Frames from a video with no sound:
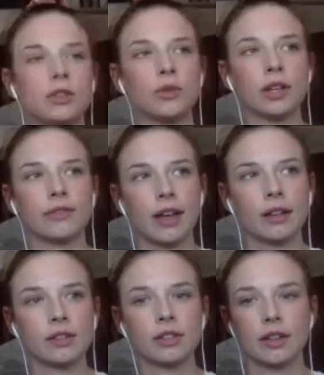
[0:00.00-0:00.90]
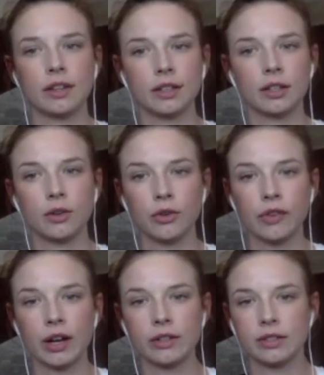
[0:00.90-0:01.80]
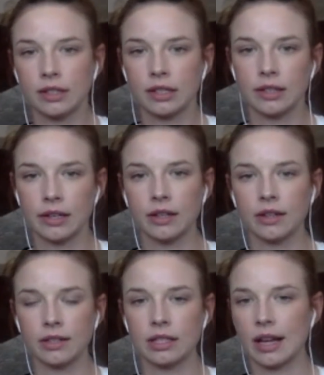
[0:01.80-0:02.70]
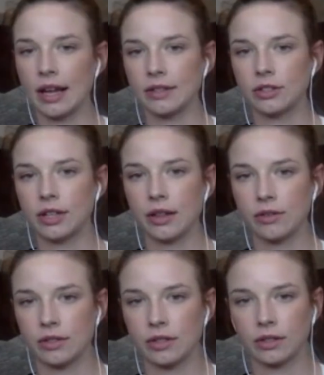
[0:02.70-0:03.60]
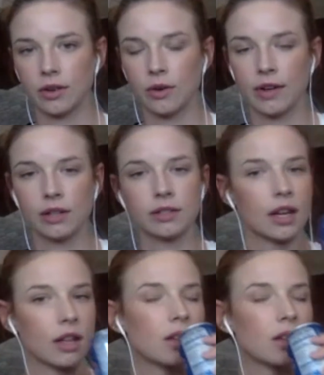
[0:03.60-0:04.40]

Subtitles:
could have cancer and then get coronavirus. Is it a cancer death or is it a coronavirus death?